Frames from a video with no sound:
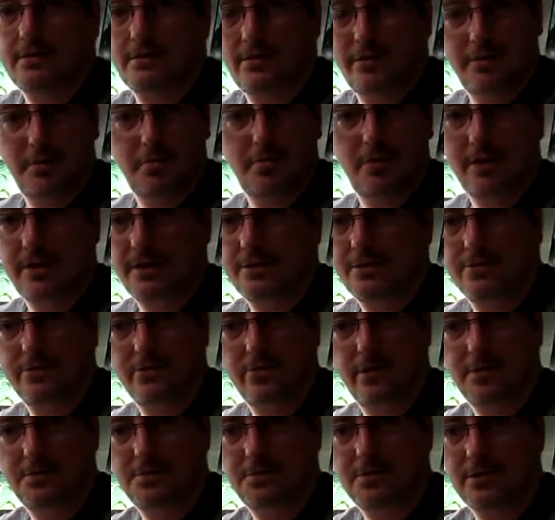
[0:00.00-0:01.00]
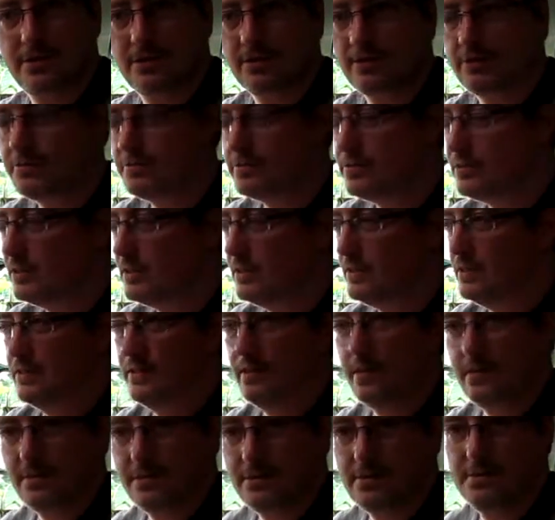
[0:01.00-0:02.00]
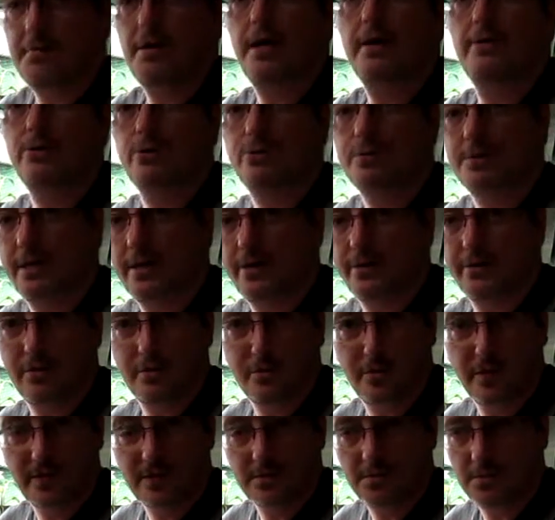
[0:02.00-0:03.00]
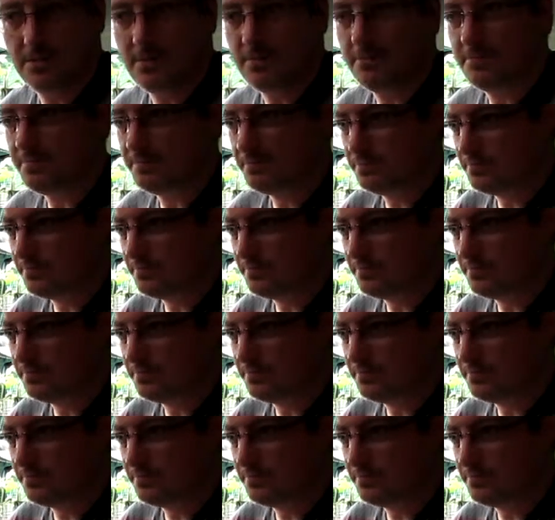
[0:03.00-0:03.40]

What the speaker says: All the plants are upstairs, and this is my room down in the basement.